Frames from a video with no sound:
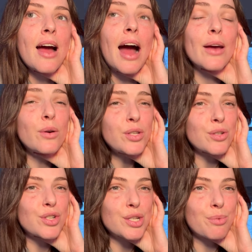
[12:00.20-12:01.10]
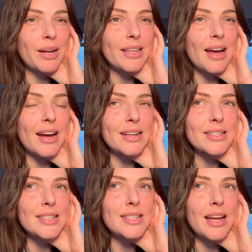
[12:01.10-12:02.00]
I also just
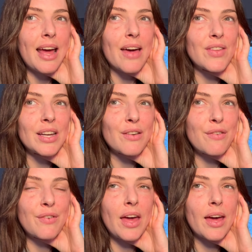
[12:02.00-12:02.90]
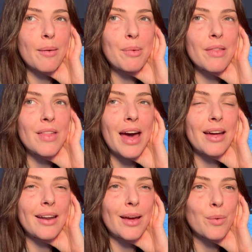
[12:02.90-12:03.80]
realized at the end of Feb
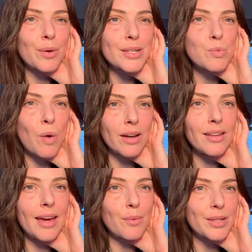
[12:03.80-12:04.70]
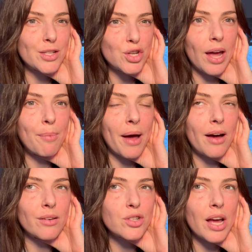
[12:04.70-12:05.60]
that it was 1 year with the J
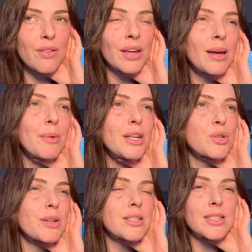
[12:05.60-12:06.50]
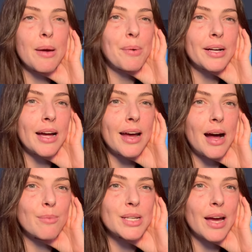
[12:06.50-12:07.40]
pouch. I think I'm going to do a separate kind of
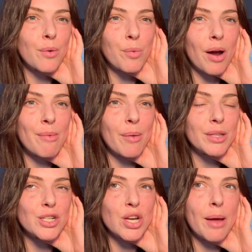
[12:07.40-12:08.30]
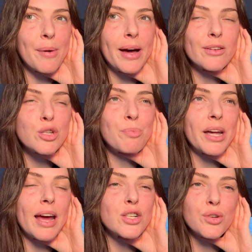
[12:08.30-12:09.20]
update on where I'm at with the J pouch,
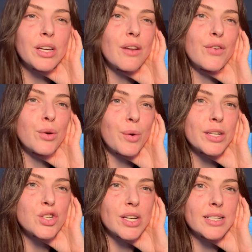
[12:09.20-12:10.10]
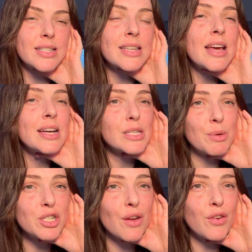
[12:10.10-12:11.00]
but I do get a few questions,
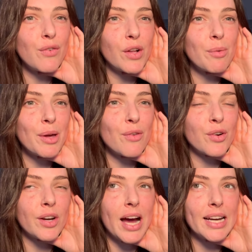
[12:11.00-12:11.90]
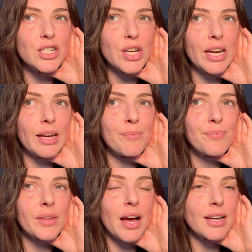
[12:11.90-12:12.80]
especially if you follow me over on
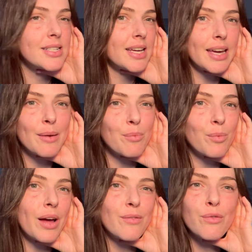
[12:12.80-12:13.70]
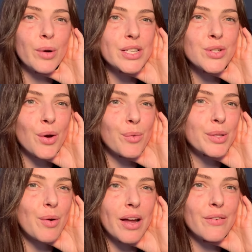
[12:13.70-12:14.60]
IG, I DM and voice note
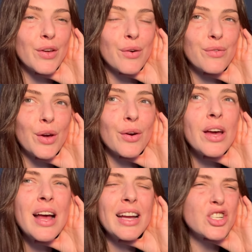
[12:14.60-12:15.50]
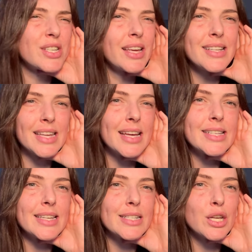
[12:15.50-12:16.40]
with quite a few of you. Just think it's
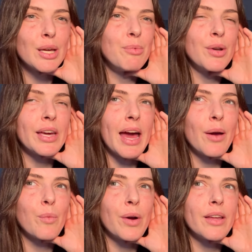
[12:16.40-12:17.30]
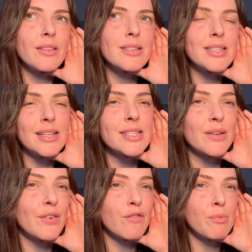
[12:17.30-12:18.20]
easier to communicate with
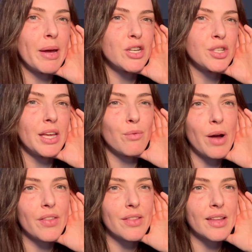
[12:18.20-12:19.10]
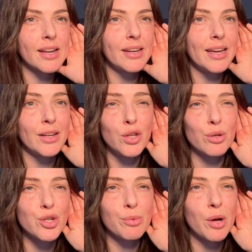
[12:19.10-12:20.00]
sensitive information there rather than in
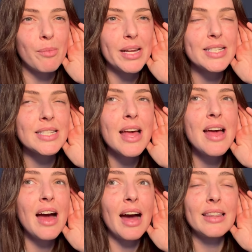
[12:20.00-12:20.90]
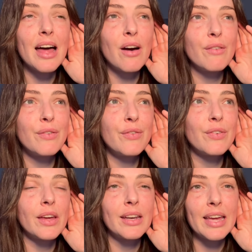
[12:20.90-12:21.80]
YouTube comments. I love
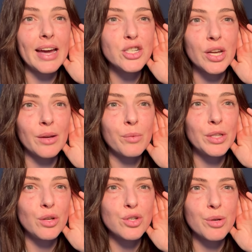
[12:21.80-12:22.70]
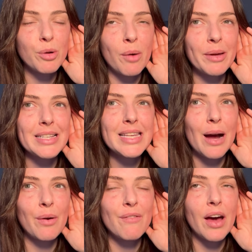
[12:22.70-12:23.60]
engaging with YouTube comments.
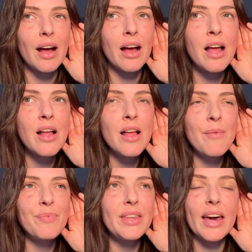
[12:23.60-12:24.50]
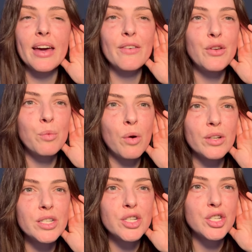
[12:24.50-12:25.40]
However, if you
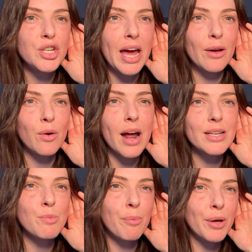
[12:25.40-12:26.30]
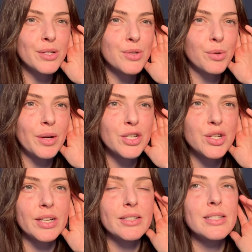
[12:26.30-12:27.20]
want to chat or ask more personal
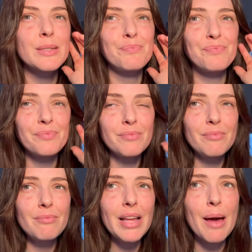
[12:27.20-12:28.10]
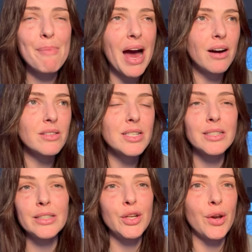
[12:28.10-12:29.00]
questions about,
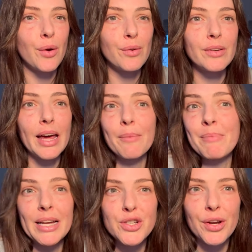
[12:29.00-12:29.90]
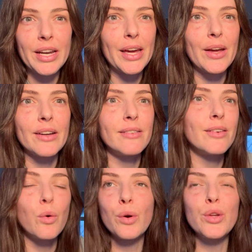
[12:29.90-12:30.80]
like my journey
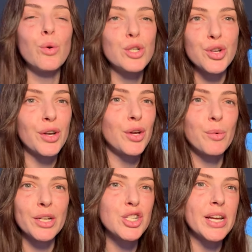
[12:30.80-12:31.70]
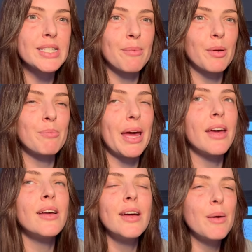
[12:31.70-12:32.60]
and or your journey, you want to share something with
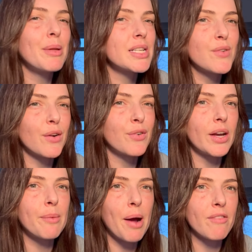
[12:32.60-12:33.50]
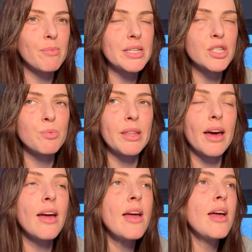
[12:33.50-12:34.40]
me, please feel free to private message me
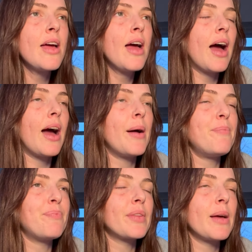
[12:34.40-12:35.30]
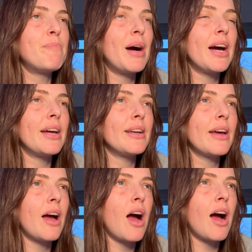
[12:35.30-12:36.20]
there. But
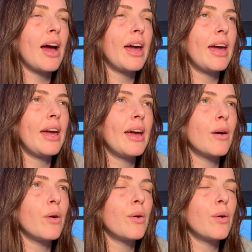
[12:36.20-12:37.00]
I